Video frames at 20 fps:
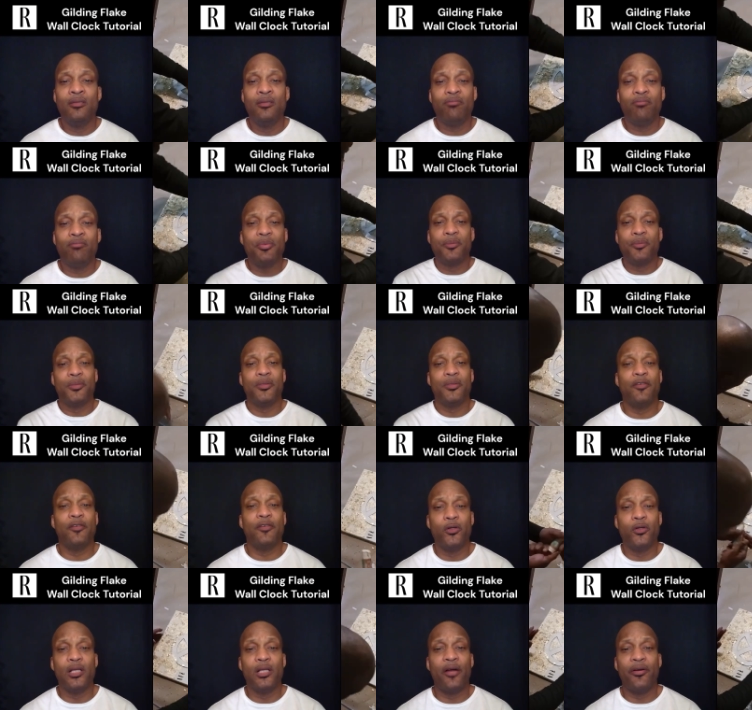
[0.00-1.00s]
probably a
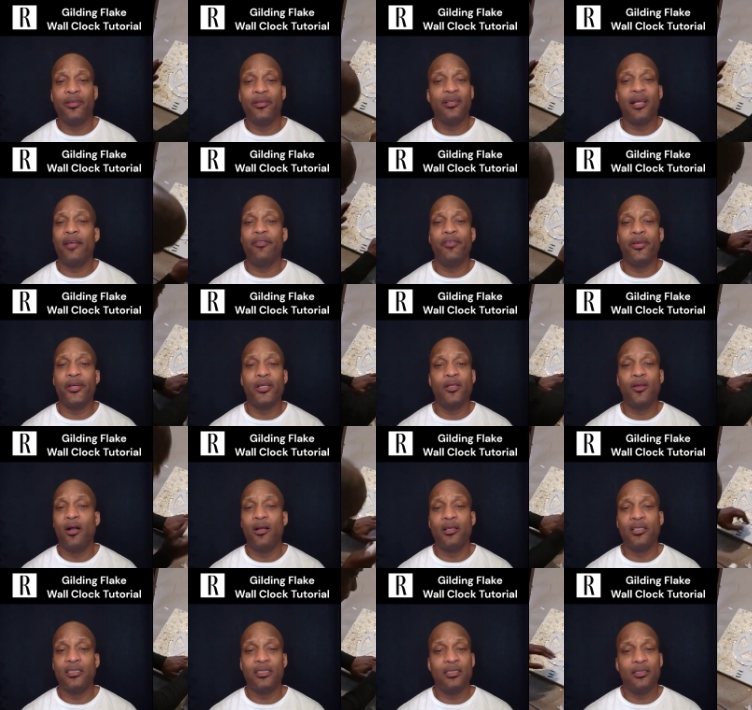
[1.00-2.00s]
full hour, not very
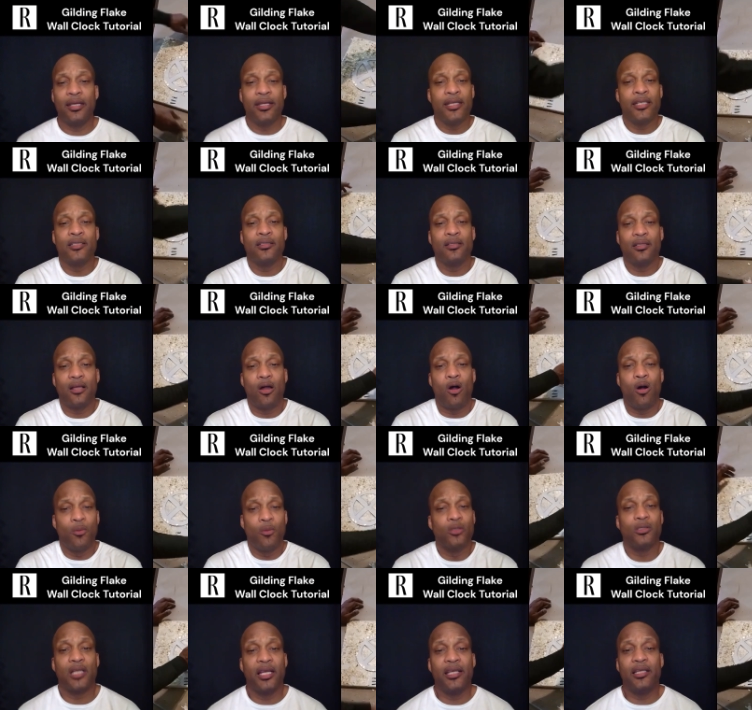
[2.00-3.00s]
long, because it is
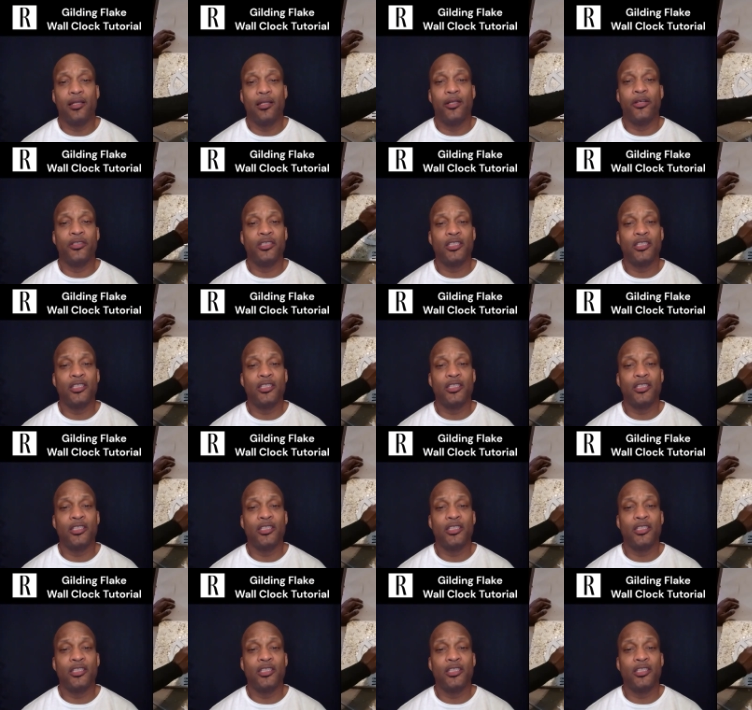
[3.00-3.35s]
almost like glitter.